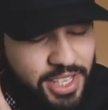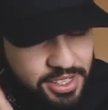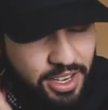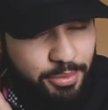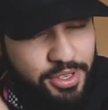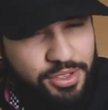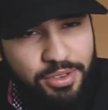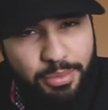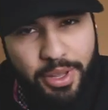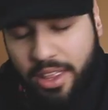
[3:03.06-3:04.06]
says coming
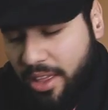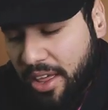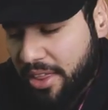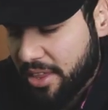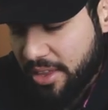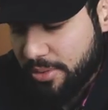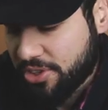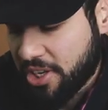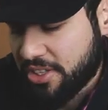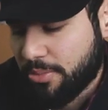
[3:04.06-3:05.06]
soon, but I think they will
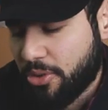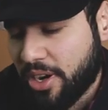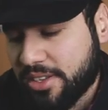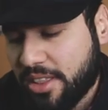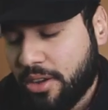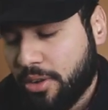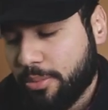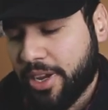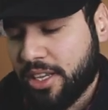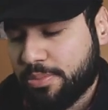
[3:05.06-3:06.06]
change the price and the whole
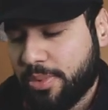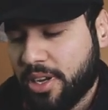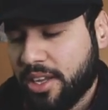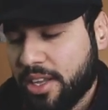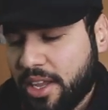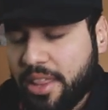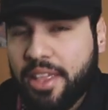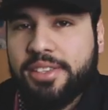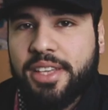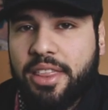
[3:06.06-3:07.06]
page, but
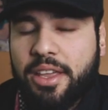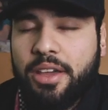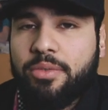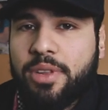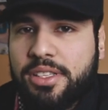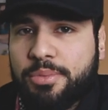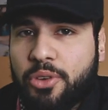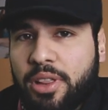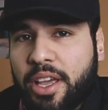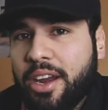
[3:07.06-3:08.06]
they said they're gonna release them
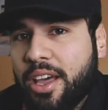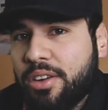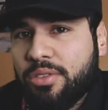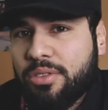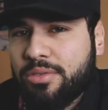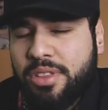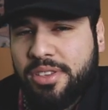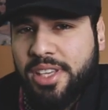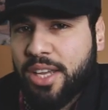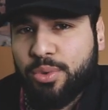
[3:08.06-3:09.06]
online. I don't know, the
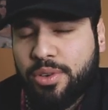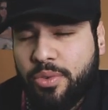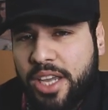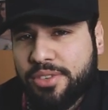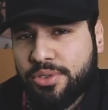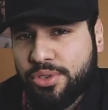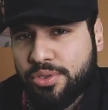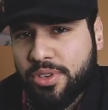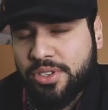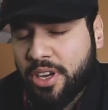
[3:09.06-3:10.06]
size will crash for
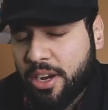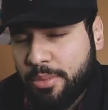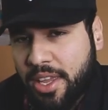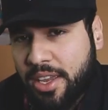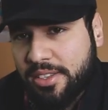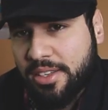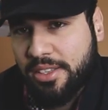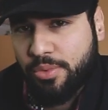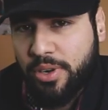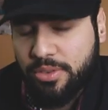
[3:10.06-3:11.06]
sure. It's not gonna be the
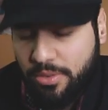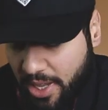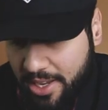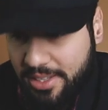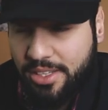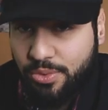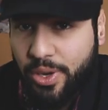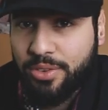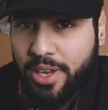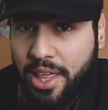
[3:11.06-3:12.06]
easiest way to, the easiest
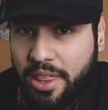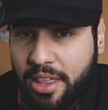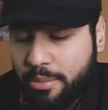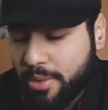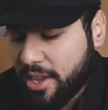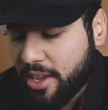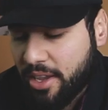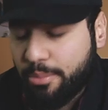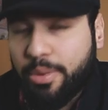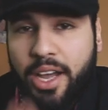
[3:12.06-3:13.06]
way to get them.
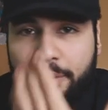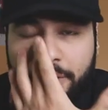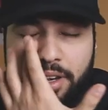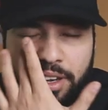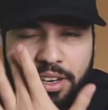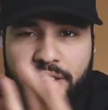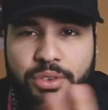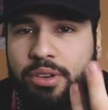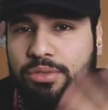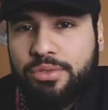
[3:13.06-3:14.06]
But I mean,
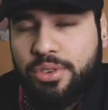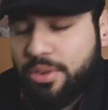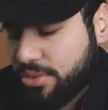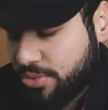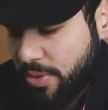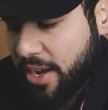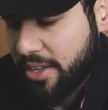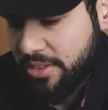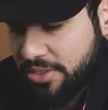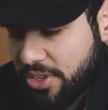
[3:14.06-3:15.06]
you could you could try
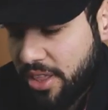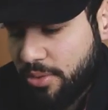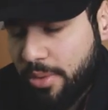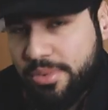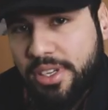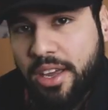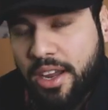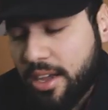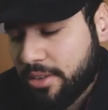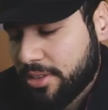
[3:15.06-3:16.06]
and check the website
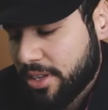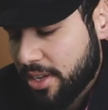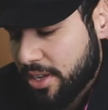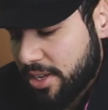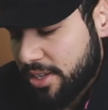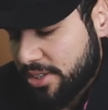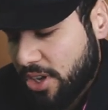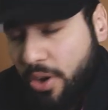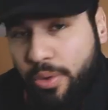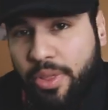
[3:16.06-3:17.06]
out.
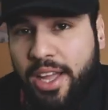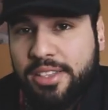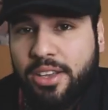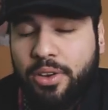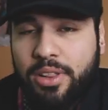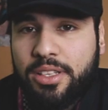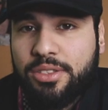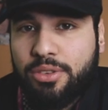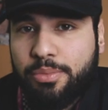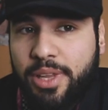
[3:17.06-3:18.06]
So that's the only
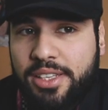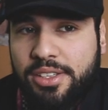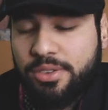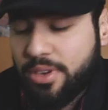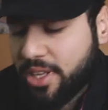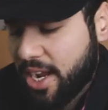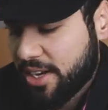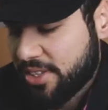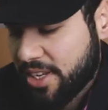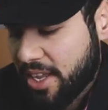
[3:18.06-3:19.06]
two places you could
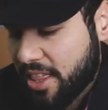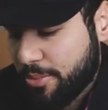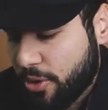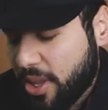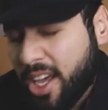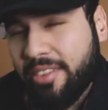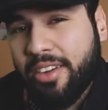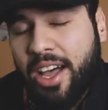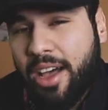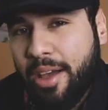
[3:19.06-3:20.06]
actually get them online. If
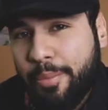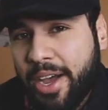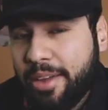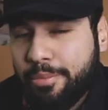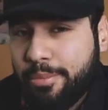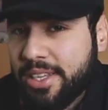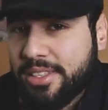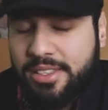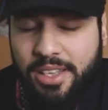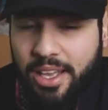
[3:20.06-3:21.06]
I, I might
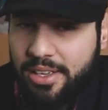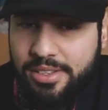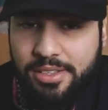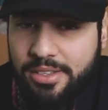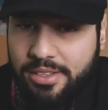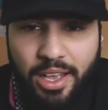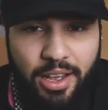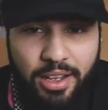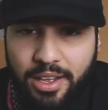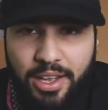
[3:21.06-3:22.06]
missed,
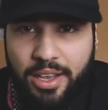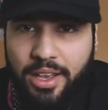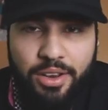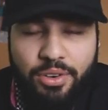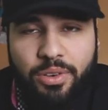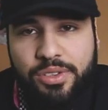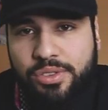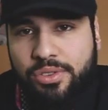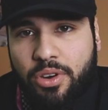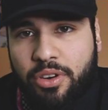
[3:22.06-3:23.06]
I don't know, a
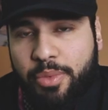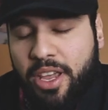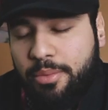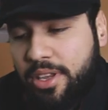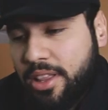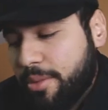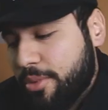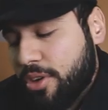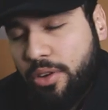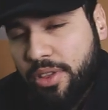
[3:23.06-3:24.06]
store, maybe let
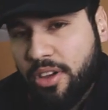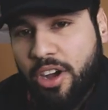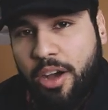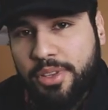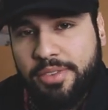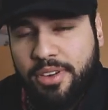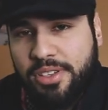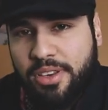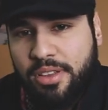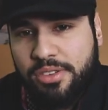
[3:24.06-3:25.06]
me know in the comments if
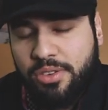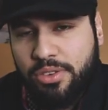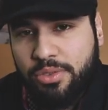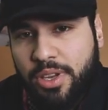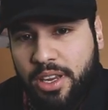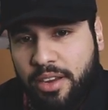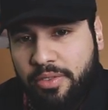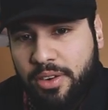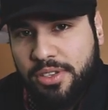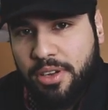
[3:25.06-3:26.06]
there's another store doing like
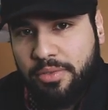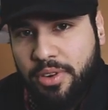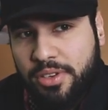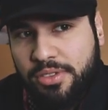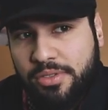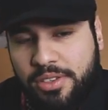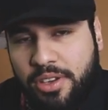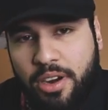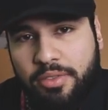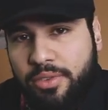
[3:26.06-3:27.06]
first come first
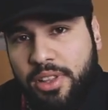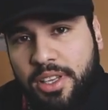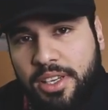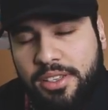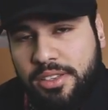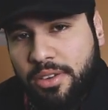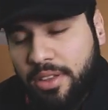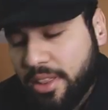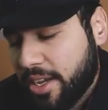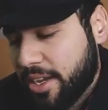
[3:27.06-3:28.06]
serve release
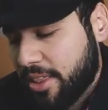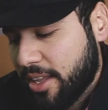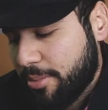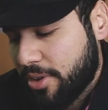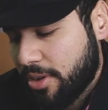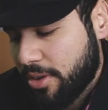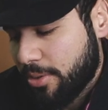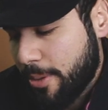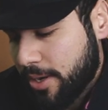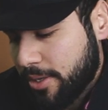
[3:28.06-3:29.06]
online. Let me
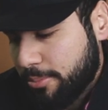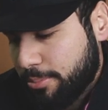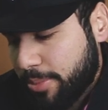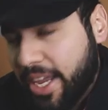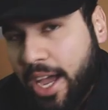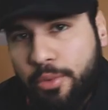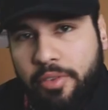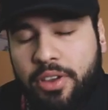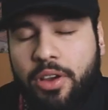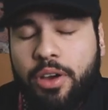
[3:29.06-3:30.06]
know. But yeah,
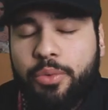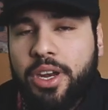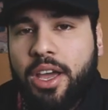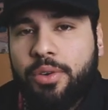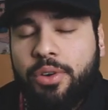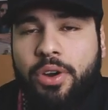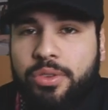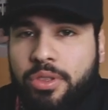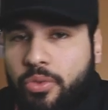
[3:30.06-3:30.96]
moving on, we now go to